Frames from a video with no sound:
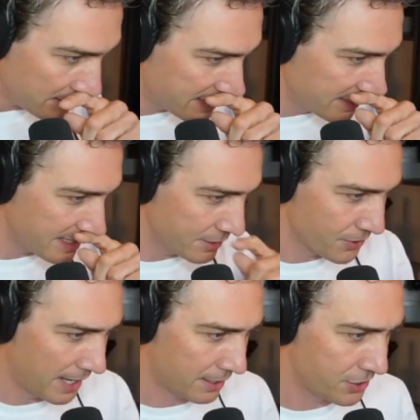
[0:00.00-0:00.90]
Since the
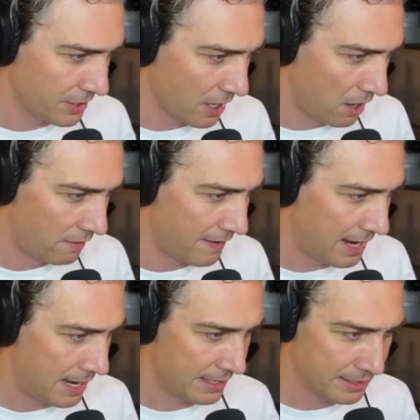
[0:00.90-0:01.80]
introduction of
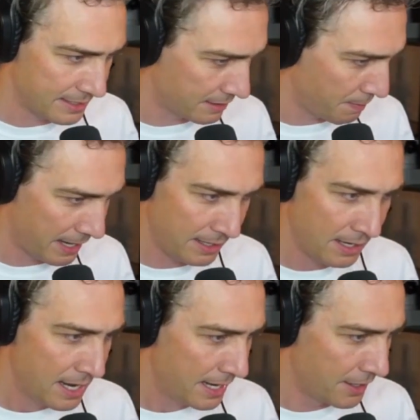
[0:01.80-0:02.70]
this test pattern
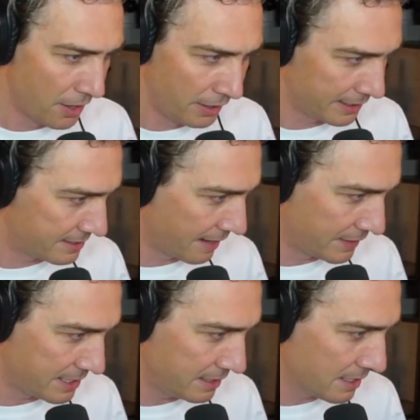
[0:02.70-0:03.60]
in the early
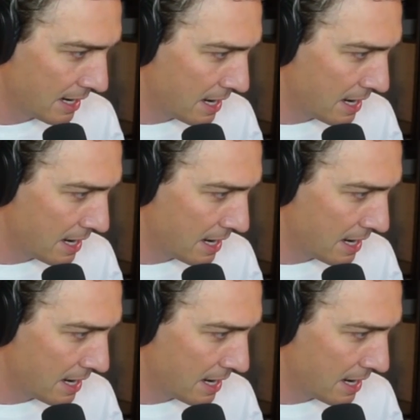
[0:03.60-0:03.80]
70s,